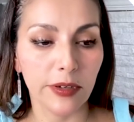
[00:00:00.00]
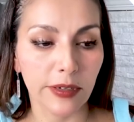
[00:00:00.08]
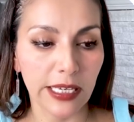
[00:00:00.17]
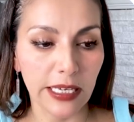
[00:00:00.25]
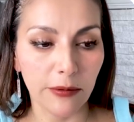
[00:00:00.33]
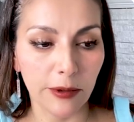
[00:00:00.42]
the
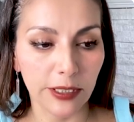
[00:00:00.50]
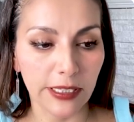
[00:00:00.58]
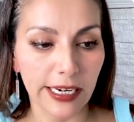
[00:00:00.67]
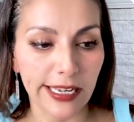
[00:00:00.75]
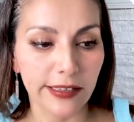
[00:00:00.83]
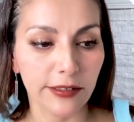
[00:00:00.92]
keyword
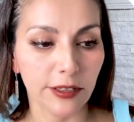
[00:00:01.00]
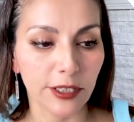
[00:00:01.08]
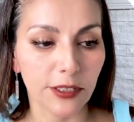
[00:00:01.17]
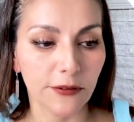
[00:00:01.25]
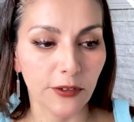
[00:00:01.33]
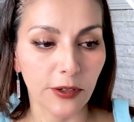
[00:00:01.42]
that I
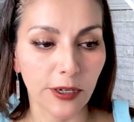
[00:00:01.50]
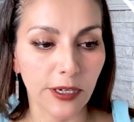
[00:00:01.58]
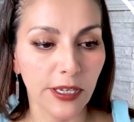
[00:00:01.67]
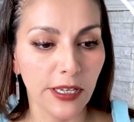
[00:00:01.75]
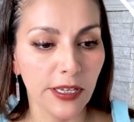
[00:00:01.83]
search for.